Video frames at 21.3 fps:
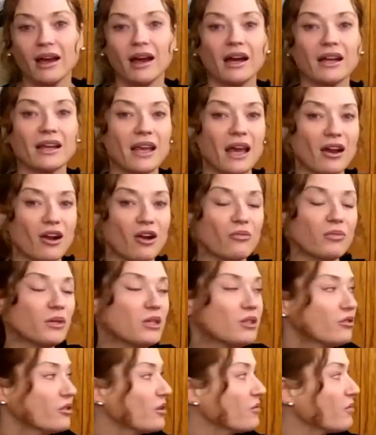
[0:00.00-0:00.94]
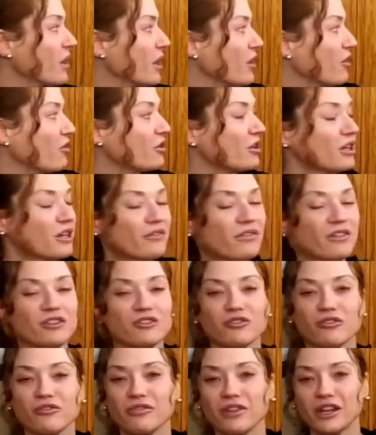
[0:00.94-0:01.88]
Again, I'll be doing my own
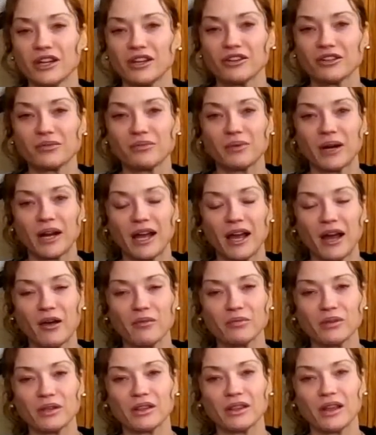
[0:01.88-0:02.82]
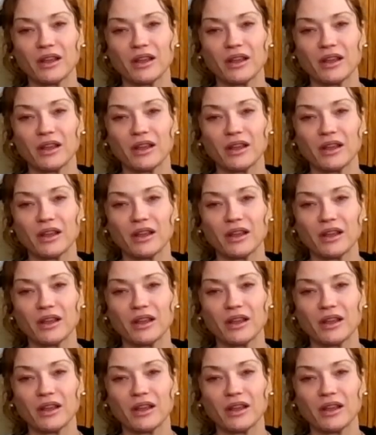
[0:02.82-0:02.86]
individual videos, but I hope